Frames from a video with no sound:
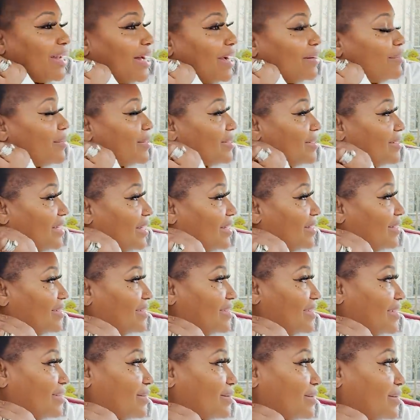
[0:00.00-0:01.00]
I wish
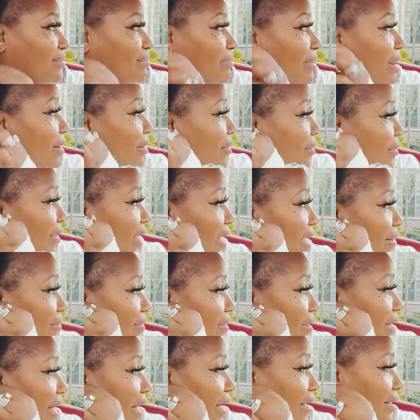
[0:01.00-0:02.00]
that this is my whole head
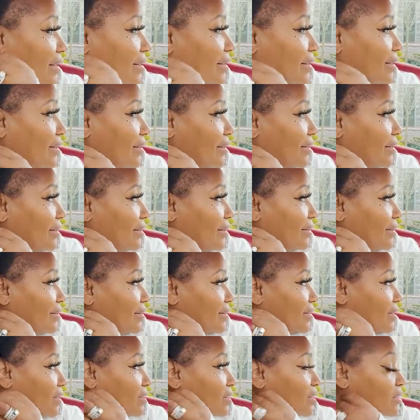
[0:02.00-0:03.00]
was locked.
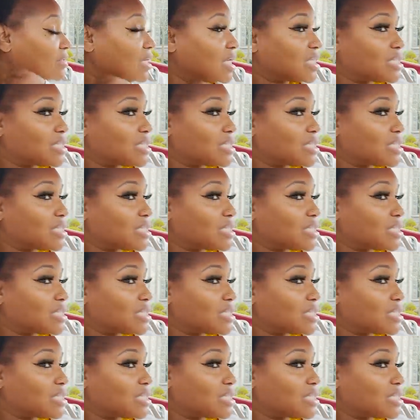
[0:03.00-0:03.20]
So it's gonna take